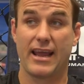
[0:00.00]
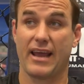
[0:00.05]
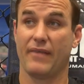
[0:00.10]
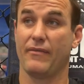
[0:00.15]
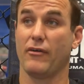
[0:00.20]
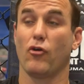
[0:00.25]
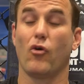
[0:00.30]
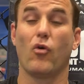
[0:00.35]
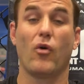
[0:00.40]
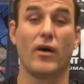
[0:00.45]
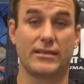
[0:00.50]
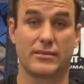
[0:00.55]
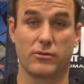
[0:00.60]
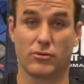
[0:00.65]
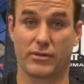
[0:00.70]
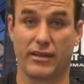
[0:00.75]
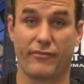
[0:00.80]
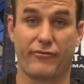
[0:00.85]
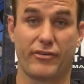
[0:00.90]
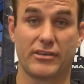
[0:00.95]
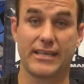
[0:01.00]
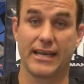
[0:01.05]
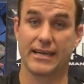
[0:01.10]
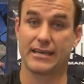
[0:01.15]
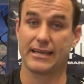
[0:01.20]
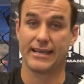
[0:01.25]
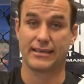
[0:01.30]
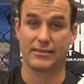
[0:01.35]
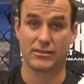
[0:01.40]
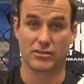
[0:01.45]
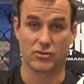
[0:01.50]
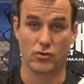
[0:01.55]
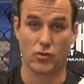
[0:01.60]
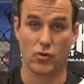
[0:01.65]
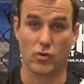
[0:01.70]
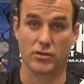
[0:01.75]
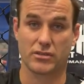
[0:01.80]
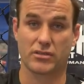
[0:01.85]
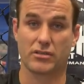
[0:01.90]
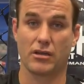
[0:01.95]
and they're always looking for technique to
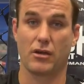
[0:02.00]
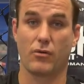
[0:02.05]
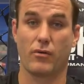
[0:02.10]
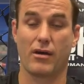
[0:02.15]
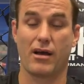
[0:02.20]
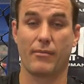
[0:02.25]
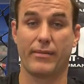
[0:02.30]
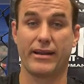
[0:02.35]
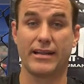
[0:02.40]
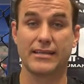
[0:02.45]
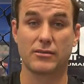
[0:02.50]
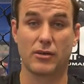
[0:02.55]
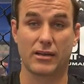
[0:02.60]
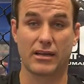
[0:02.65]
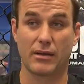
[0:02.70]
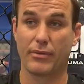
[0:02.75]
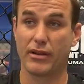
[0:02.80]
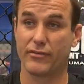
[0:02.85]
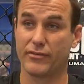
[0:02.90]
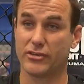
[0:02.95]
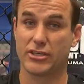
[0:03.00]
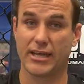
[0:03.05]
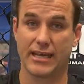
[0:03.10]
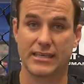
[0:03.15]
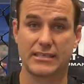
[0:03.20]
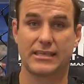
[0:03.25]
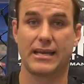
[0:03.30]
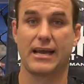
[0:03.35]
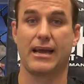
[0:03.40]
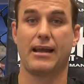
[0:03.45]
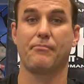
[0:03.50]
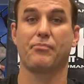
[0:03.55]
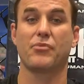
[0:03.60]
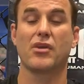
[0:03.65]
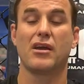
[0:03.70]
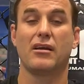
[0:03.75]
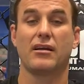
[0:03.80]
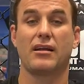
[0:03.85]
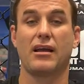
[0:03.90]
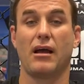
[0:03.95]
score, so um, it is like a bit of a chess game
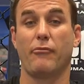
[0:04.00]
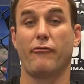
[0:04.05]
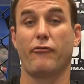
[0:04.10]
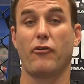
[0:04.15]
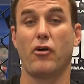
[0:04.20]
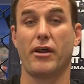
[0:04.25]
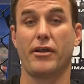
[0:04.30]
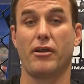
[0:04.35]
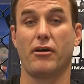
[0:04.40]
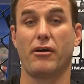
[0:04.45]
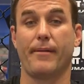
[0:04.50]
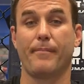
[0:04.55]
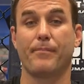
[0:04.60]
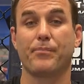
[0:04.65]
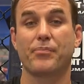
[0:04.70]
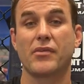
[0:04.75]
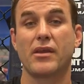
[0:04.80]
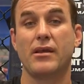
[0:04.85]
come fight night.